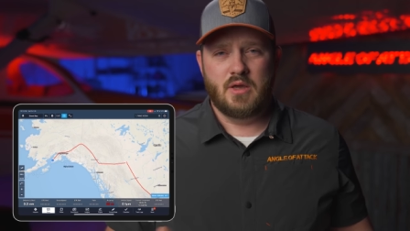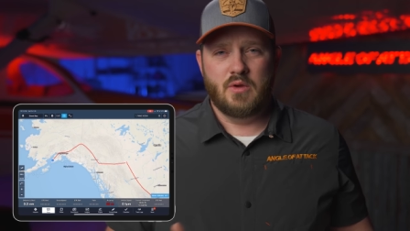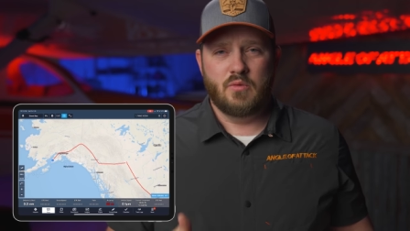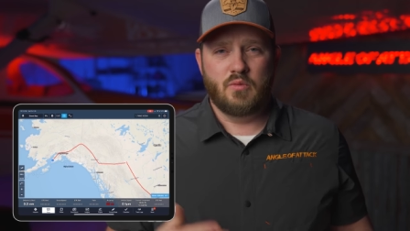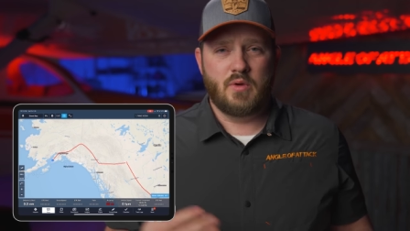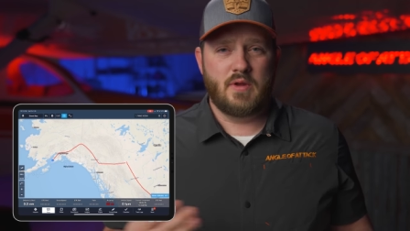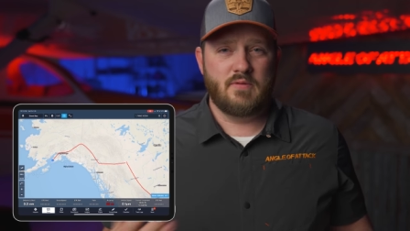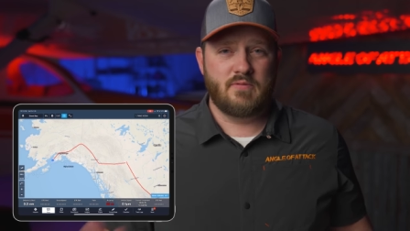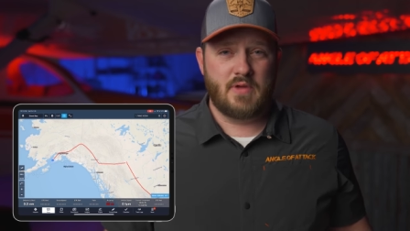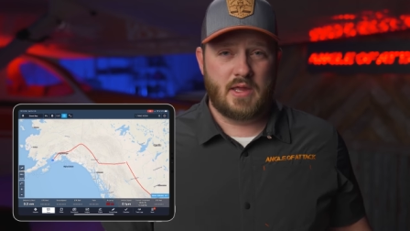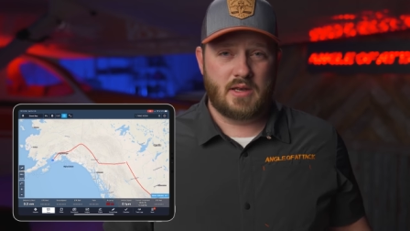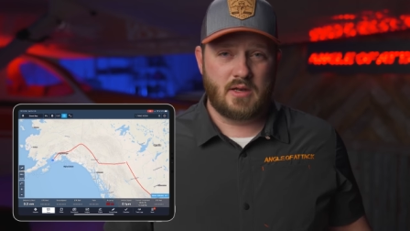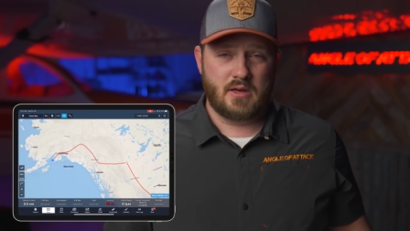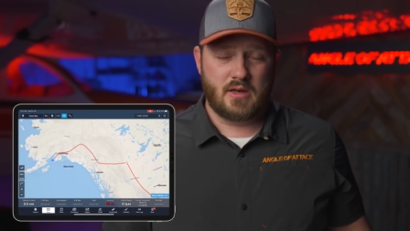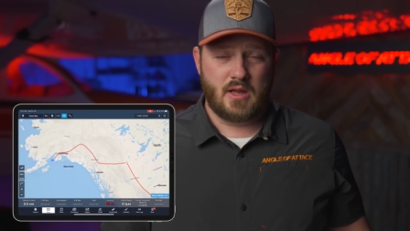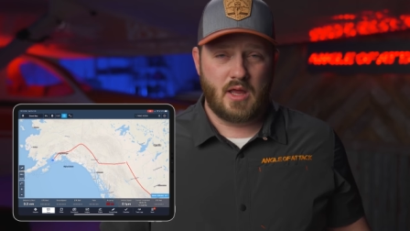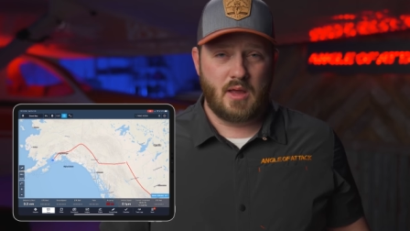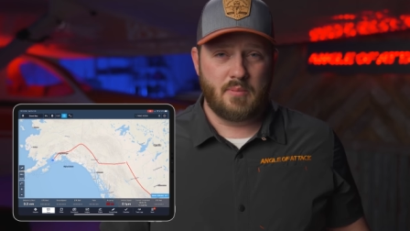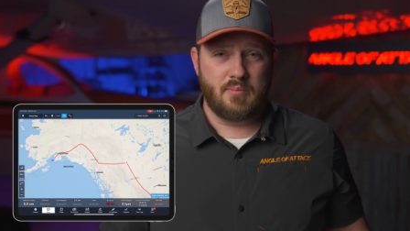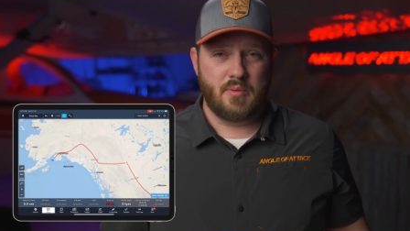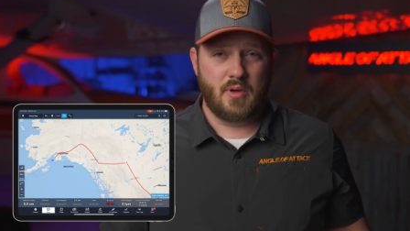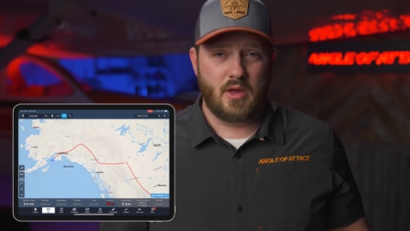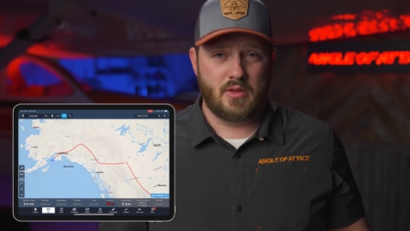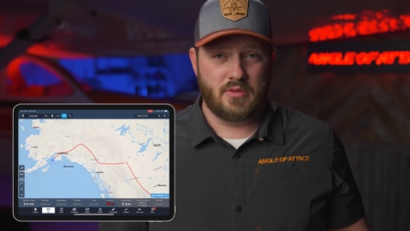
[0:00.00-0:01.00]
we've ended
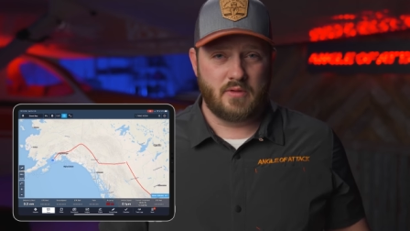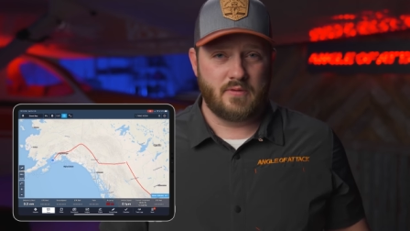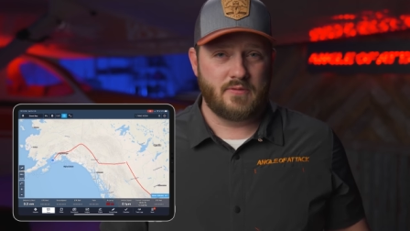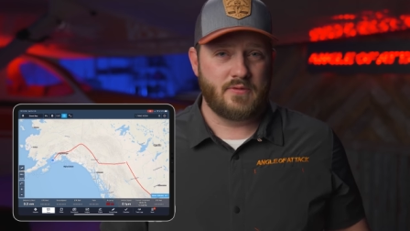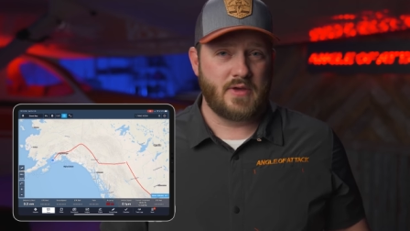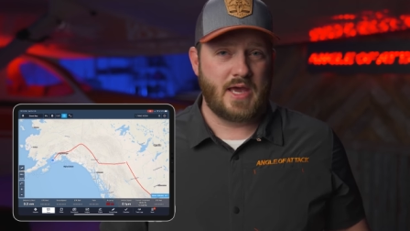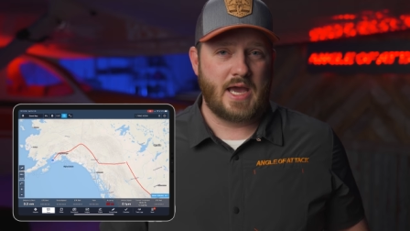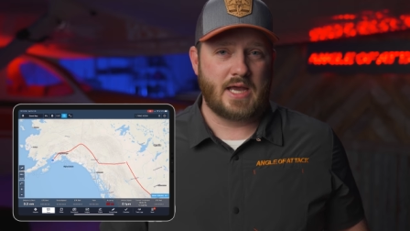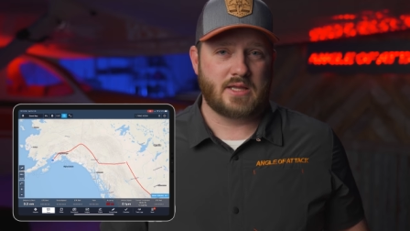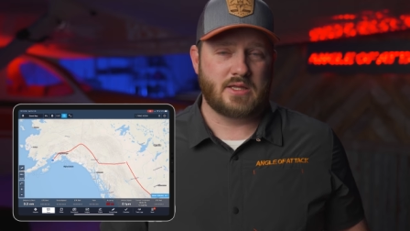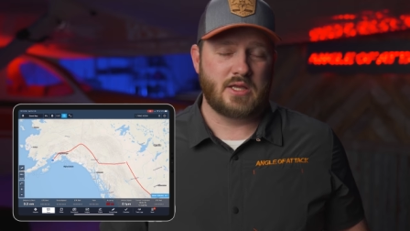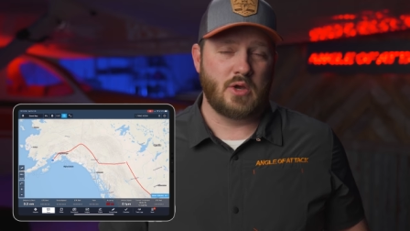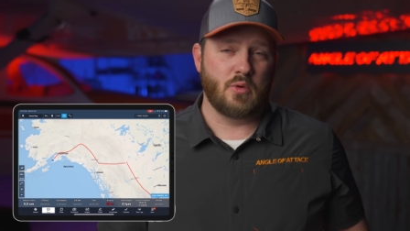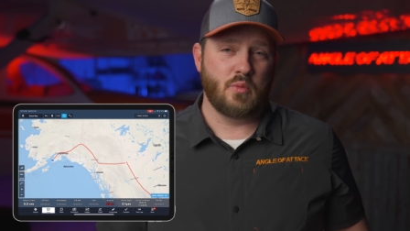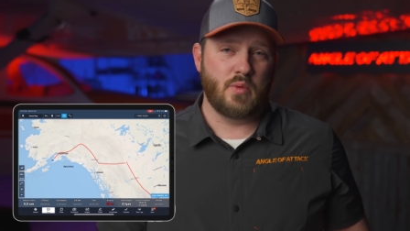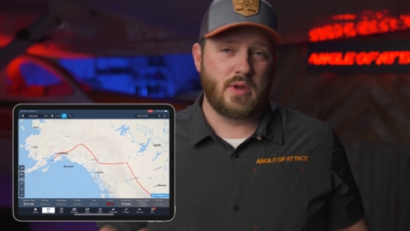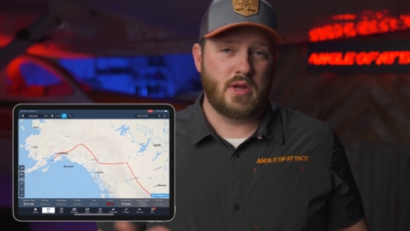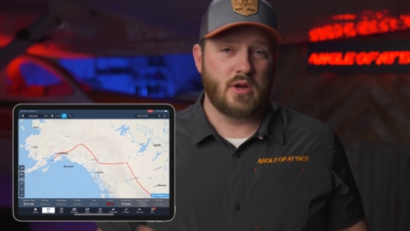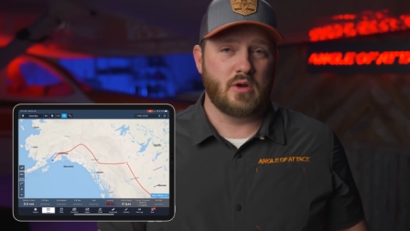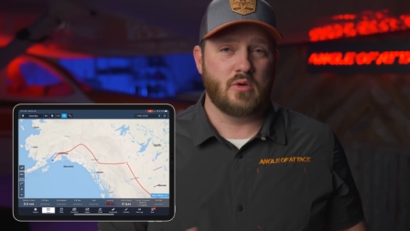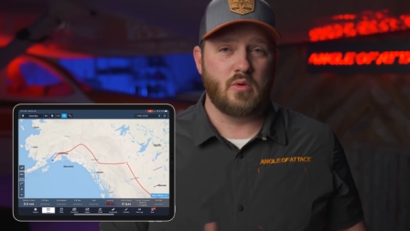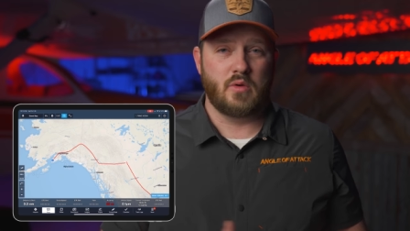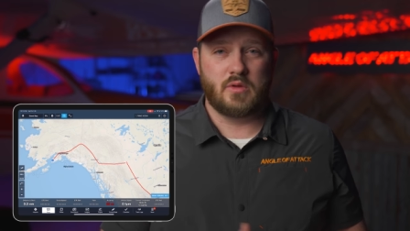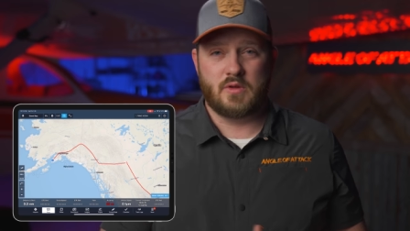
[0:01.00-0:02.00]
up on the fact that
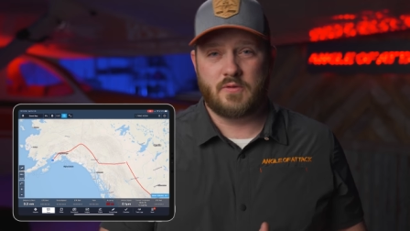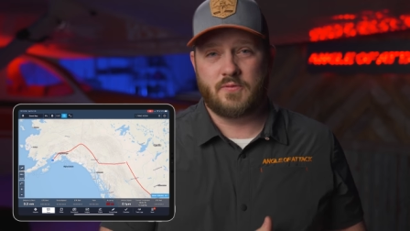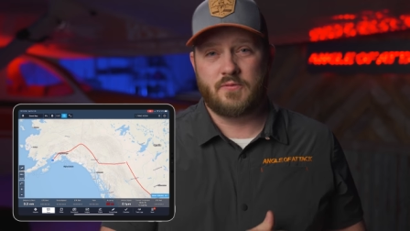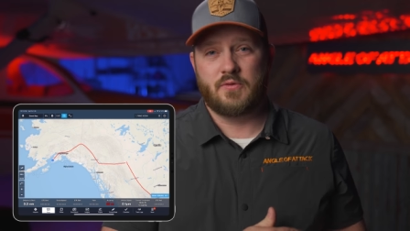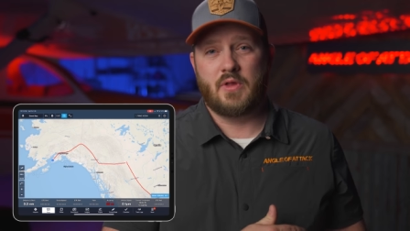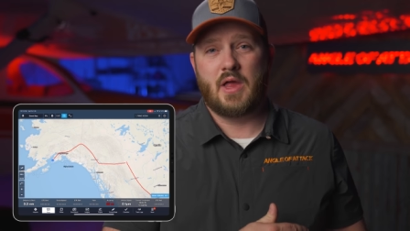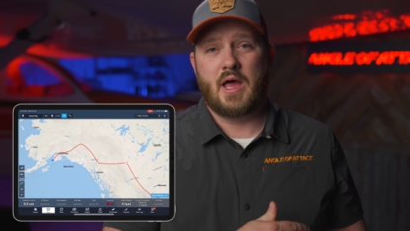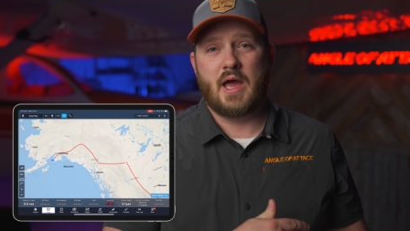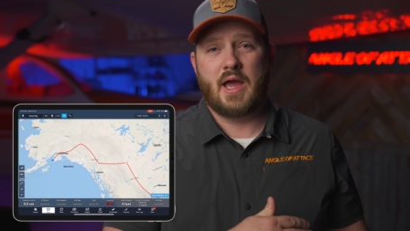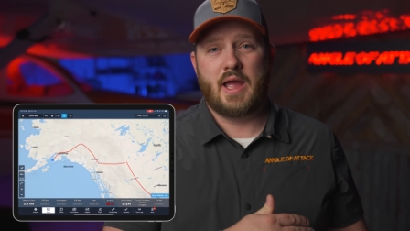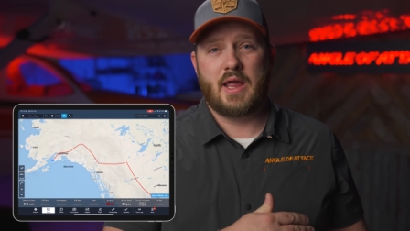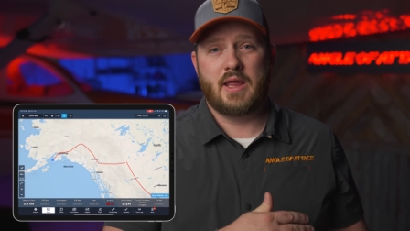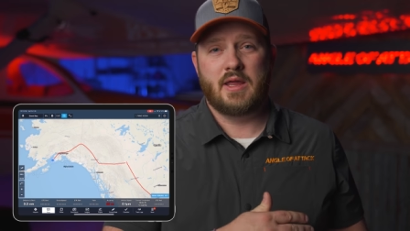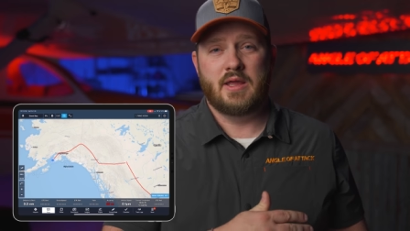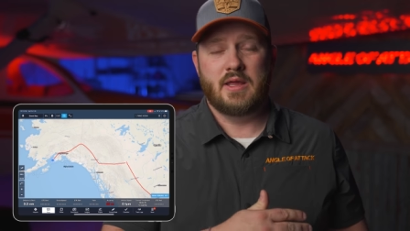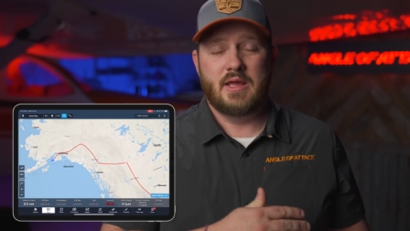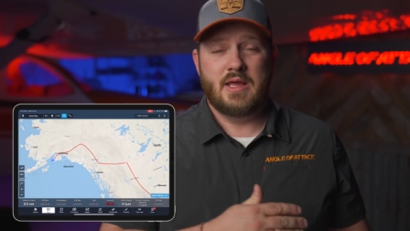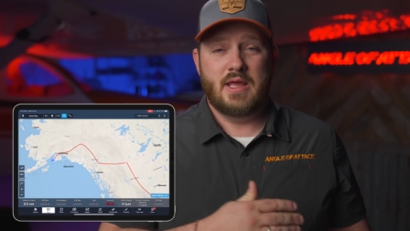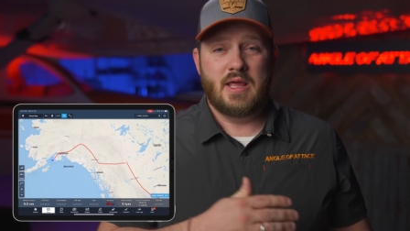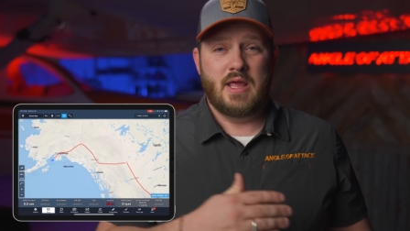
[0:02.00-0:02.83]
we are going to fly